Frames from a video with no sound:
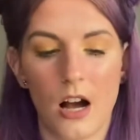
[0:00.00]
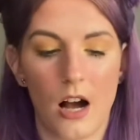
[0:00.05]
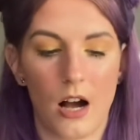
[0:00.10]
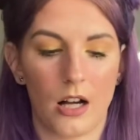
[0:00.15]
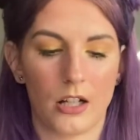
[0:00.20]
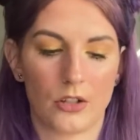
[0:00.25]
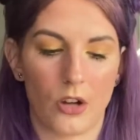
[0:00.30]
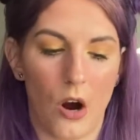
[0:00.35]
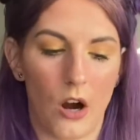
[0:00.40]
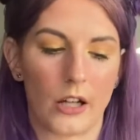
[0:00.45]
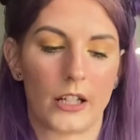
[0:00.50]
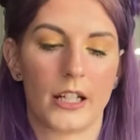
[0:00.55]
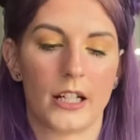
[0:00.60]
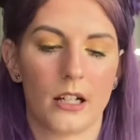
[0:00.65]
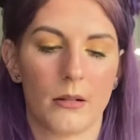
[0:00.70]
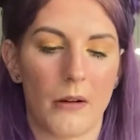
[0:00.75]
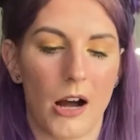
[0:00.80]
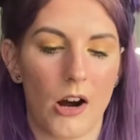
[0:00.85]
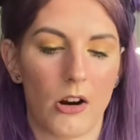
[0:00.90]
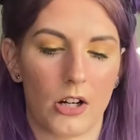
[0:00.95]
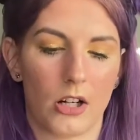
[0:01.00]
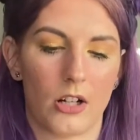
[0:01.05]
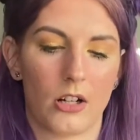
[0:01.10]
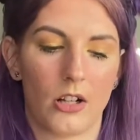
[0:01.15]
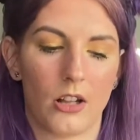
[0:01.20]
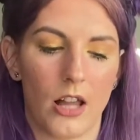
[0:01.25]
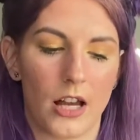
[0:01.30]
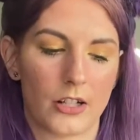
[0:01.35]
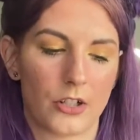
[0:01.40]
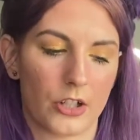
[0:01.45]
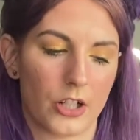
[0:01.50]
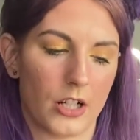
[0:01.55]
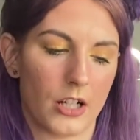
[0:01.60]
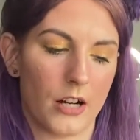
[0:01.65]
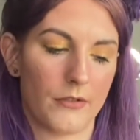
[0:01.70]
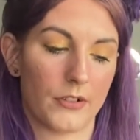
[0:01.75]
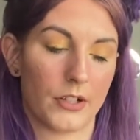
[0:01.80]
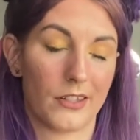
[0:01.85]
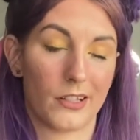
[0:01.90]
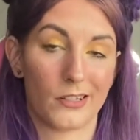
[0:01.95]
talking about her collection and
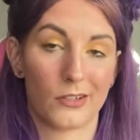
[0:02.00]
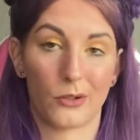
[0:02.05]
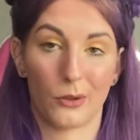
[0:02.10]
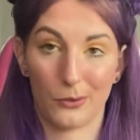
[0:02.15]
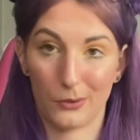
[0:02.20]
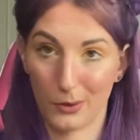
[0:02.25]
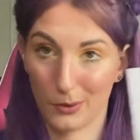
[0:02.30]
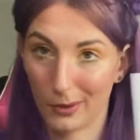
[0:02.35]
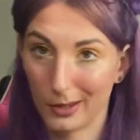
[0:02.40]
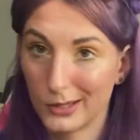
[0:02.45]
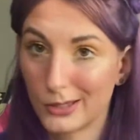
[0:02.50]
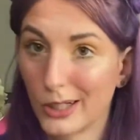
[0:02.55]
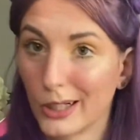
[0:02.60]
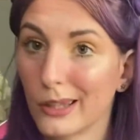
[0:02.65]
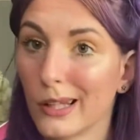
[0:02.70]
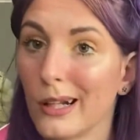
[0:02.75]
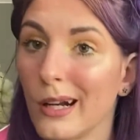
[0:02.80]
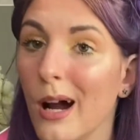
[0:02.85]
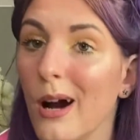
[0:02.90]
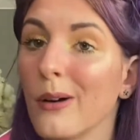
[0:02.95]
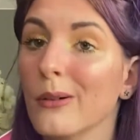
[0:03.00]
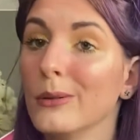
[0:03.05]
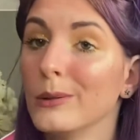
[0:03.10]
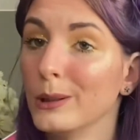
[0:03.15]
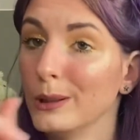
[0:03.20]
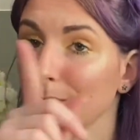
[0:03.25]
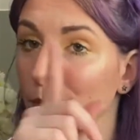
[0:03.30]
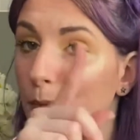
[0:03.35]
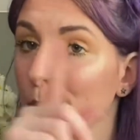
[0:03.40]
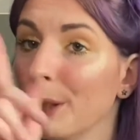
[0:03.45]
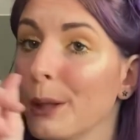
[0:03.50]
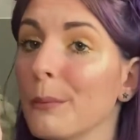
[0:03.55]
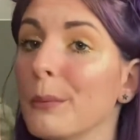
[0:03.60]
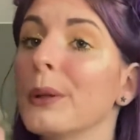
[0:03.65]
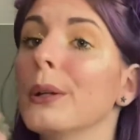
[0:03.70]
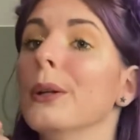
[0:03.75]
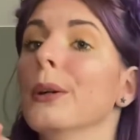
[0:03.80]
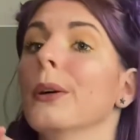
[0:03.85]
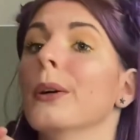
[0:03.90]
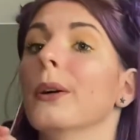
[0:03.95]
everything. So if you want to check that out, it'll be up
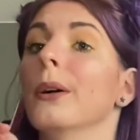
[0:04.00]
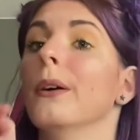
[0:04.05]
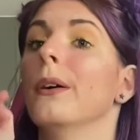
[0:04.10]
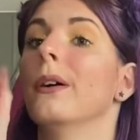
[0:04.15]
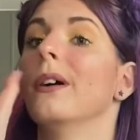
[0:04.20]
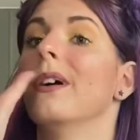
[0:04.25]
here.